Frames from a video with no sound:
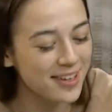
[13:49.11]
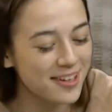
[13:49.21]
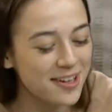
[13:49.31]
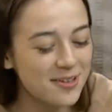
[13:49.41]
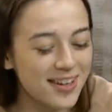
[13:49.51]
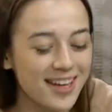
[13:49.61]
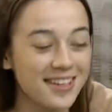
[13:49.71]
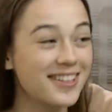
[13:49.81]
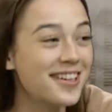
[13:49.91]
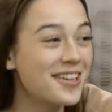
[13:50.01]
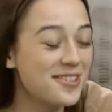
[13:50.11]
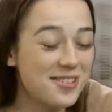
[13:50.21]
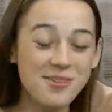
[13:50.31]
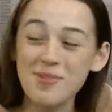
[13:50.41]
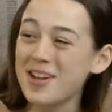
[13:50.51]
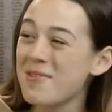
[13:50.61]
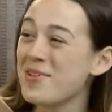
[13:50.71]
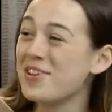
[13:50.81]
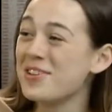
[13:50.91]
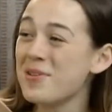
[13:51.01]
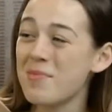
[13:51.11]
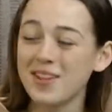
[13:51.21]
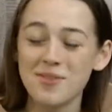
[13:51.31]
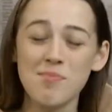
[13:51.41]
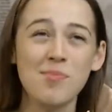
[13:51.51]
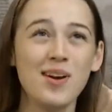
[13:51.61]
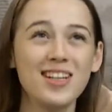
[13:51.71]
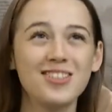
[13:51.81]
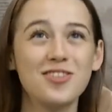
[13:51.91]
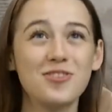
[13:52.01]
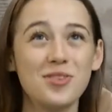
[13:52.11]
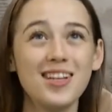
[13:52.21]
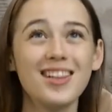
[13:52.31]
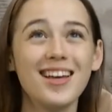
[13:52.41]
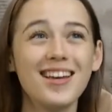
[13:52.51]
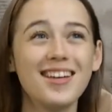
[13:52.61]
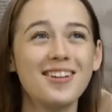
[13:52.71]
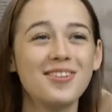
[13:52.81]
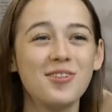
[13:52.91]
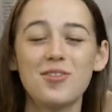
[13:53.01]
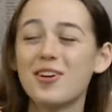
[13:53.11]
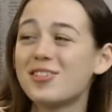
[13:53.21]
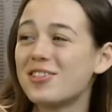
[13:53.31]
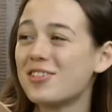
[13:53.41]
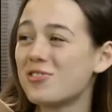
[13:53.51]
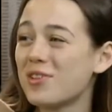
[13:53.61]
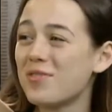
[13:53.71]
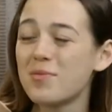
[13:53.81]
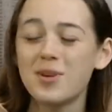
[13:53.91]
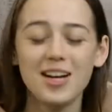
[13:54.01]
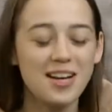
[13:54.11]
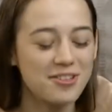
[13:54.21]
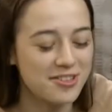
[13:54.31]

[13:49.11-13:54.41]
Okay, so what can we do about the bright street light across the street from our house?